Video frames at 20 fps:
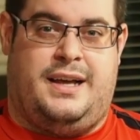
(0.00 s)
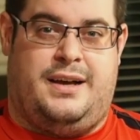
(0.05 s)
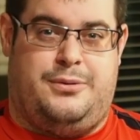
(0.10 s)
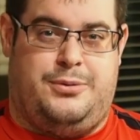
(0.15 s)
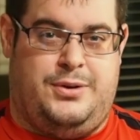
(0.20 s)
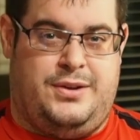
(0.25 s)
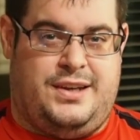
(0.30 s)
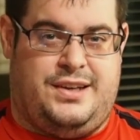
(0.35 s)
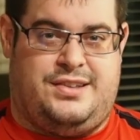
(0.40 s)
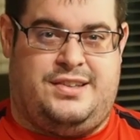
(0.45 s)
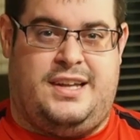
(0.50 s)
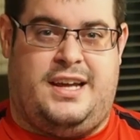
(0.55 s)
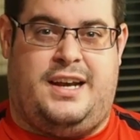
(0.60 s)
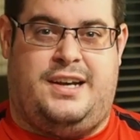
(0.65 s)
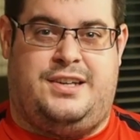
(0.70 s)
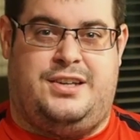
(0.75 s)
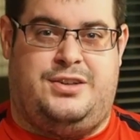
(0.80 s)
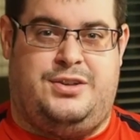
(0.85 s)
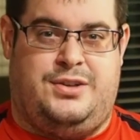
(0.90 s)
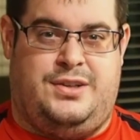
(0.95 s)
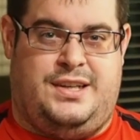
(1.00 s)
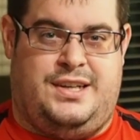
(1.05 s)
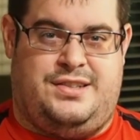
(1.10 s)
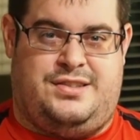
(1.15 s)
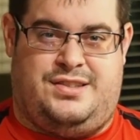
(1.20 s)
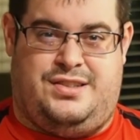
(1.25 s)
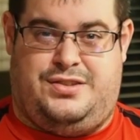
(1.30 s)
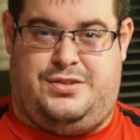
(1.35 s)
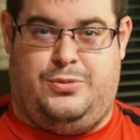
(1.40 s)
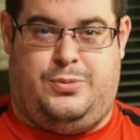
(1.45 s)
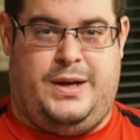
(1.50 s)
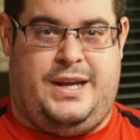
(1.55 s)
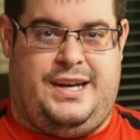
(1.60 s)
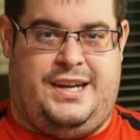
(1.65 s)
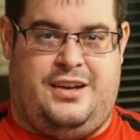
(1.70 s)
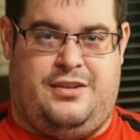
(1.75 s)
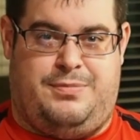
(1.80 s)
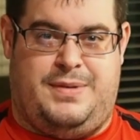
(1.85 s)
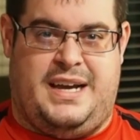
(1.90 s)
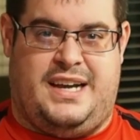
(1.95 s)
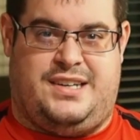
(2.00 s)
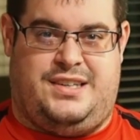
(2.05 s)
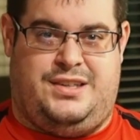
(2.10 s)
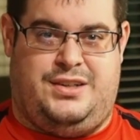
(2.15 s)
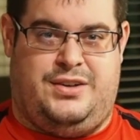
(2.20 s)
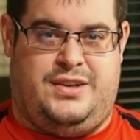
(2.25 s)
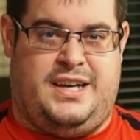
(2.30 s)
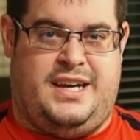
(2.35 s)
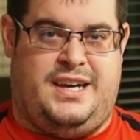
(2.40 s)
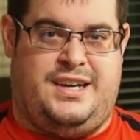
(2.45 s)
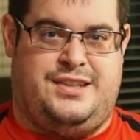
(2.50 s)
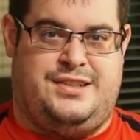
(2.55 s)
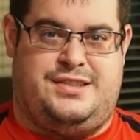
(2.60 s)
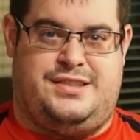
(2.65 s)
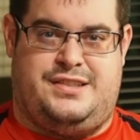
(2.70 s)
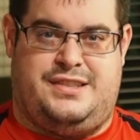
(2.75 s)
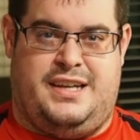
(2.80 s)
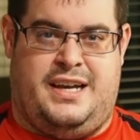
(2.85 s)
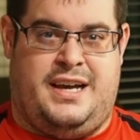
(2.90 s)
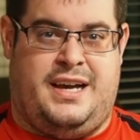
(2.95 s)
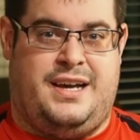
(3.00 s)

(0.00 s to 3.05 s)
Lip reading: Really excited to do this. Just a way to give back to you guys.